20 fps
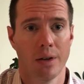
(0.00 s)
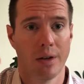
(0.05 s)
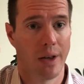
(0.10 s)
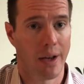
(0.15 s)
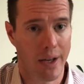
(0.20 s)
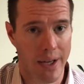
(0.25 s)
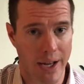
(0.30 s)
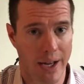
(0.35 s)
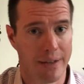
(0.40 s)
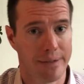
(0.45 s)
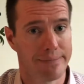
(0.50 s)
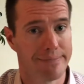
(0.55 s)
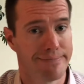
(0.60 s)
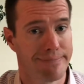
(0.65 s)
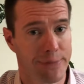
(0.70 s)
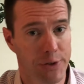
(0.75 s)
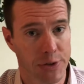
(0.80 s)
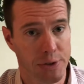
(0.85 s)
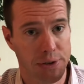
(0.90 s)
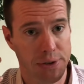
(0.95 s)
Again,
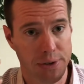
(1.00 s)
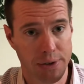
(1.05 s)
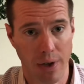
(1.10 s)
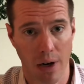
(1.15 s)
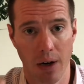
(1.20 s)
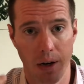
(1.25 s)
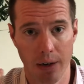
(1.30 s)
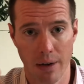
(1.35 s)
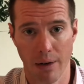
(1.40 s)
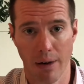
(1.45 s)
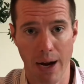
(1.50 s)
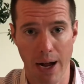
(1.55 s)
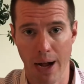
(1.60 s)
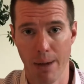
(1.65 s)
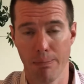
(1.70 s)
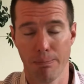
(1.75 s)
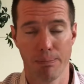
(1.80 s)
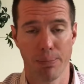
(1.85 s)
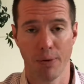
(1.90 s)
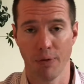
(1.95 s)
start your
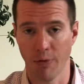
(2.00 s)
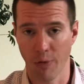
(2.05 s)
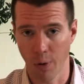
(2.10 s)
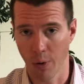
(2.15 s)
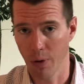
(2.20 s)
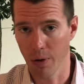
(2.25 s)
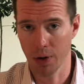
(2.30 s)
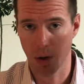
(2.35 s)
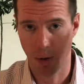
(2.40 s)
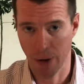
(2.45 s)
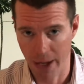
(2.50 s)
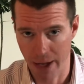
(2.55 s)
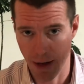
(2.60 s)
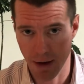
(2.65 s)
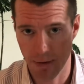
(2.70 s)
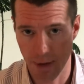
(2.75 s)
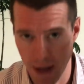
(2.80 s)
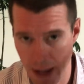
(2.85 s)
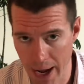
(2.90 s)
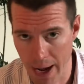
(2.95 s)
app before you
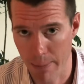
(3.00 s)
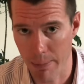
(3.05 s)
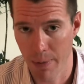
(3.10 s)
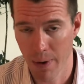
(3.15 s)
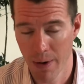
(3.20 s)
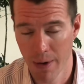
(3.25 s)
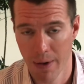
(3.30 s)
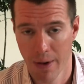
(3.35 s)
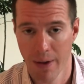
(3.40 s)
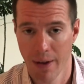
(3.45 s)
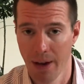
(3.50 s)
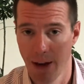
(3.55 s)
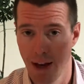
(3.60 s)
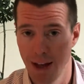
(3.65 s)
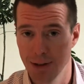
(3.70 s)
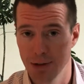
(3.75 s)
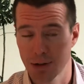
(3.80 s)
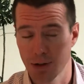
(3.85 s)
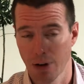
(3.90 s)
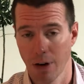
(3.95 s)
have an app
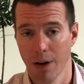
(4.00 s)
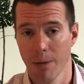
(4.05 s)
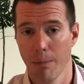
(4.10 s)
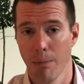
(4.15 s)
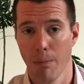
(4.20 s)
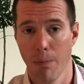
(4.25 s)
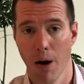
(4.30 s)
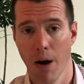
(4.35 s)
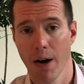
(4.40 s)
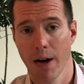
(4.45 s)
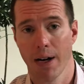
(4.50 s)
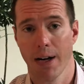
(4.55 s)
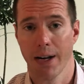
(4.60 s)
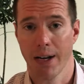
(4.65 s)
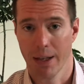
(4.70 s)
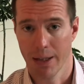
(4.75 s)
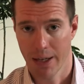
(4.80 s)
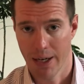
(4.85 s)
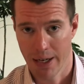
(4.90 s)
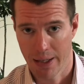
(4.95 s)
and start marketing
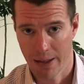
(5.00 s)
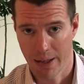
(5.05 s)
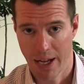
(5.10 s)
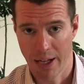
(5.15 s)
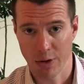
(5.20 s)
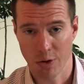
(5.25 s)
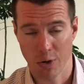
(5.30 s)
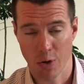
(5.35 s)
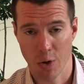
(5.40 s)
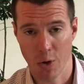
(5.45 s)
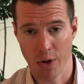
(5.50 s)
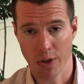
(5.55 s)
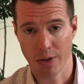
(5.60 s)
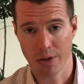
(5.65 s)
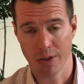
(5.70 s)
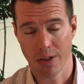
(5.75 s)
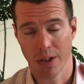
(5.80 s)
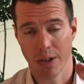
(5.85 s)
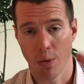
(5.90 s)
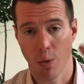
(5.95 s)
it like that so you can
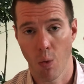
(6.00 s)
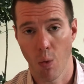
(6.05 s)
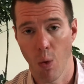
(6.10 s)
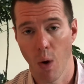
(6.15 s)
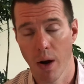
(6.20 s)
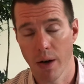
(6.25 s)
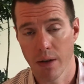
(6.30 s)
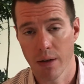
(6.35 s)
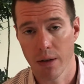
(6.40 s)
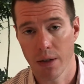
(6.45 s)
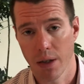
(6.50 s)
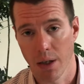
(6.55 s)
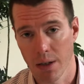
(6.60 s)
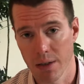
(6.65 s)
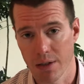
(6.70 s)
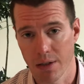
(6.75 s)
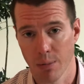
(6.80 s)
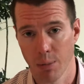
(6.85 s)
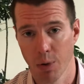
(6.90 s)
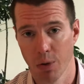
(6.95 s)
see what your
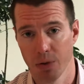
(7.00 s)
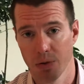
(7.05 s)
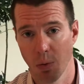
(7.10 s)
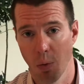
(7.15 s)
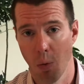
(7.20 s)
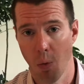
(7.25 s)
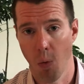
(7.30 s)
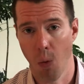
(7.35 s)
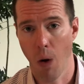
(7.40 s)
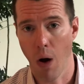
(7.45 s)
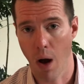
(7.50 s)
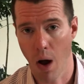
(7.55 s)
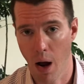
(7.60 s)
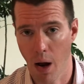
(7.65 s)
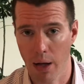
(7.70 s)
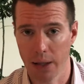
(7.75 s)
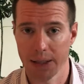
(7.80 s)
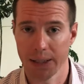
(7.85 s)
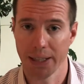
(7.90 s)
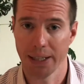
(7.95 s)
customers
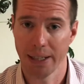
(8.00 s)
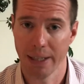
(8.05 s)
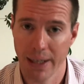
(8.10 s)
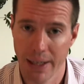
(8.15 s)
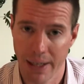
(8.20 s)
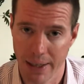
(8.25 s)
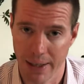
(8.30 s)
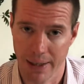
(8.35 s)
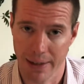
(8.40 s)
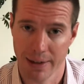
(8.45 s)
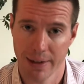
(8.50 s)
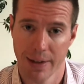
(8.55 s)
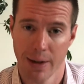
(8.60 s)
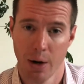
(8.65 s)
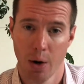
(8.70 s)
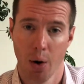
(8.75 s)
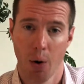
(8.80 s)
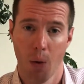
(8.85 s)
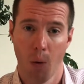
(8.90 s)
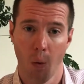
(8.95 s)
want in it.
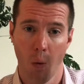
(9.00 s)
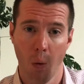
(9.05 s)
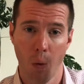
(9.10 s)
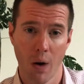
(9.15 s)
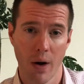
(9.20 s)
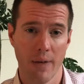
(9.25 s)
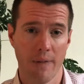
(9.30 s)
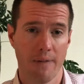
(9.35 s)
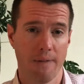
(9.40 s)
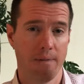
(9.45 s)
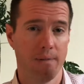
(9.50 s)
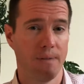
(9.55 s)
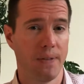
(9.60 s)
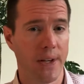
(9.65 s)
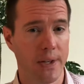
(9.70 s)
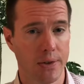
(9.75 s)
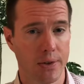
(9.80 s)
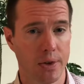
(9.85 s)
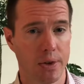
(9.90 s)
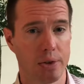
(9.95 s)
What
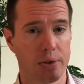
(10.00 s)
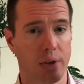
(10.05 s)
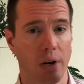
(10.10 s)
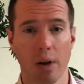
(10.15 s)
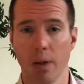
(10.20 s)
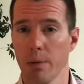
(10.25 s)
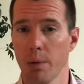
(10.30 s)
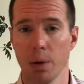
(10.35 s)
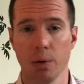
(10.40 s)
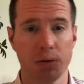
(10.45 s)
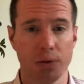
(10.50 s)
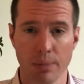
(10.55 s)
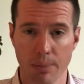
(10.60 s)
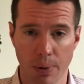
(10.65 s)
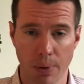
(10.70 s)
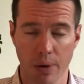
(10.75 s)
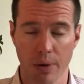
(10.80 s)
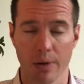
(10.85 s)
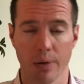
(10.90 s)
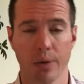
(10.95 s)
features are the most
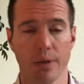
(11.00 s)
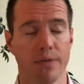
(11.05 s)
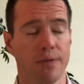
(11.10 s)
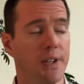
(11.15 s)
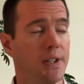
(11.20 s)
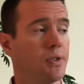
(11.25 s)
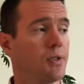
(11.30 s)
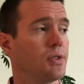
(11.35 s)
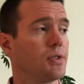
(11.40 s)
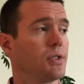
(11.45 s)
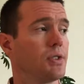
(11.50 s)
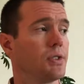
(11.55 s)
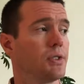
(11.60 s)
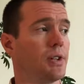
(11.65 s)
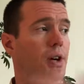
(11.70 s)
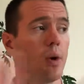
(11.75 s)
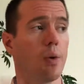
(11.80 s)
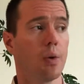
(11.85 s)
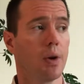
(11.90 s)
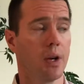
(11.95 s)
important? What features you
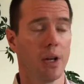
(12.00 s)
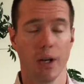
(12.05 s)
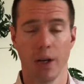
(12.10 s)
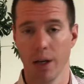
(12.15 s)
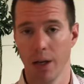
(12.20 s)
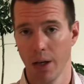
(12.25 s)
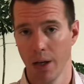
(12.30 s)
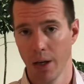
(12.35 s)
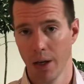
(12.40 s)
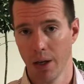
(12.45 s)
don't need?